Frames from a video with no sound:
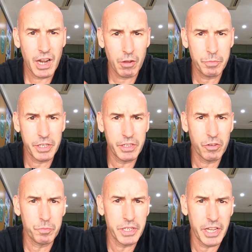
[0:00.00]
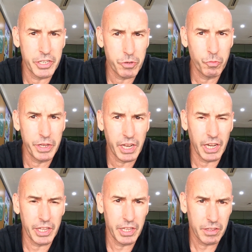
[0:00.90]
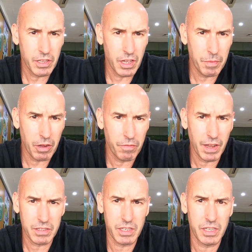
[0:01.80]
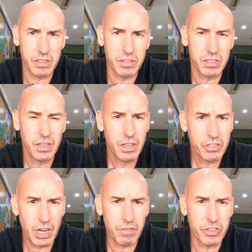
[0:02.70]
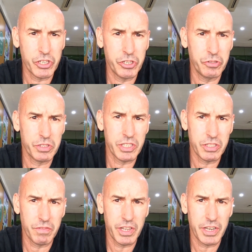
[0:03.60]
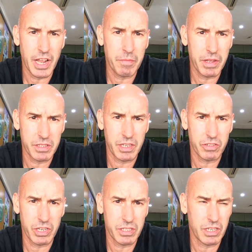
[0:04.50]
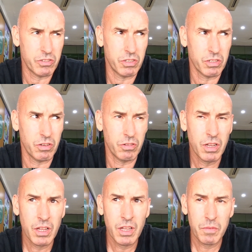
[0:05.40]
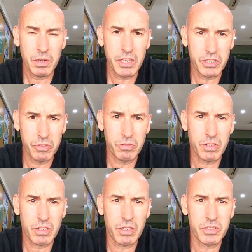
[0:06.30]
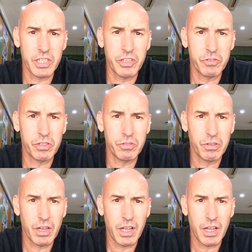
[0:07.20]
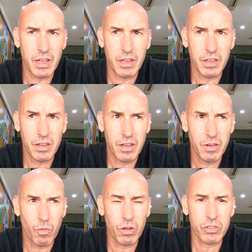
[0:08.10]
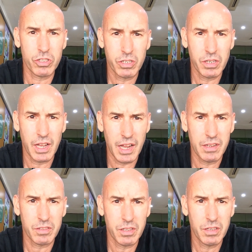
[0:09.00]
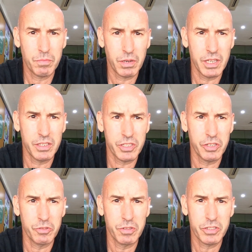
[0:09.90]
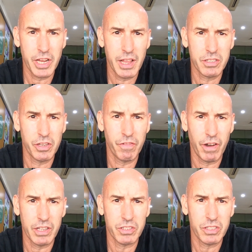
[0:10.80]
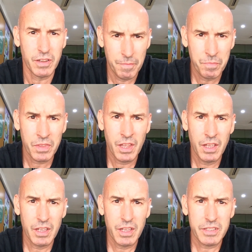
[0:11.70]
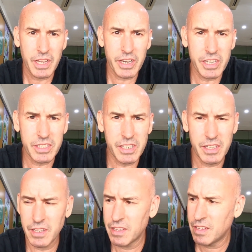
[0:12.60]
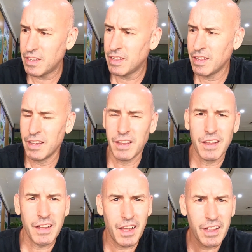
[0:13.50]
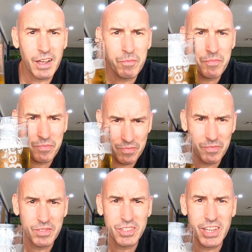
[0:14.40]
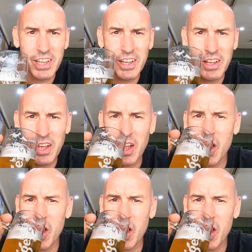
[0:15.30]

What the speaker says: and I'll be updating you weekly about vaccines, travel news into Vietnam, etc, etc. So please do continue to watch, and please do share to your friends. Take it easy. I am. See ya.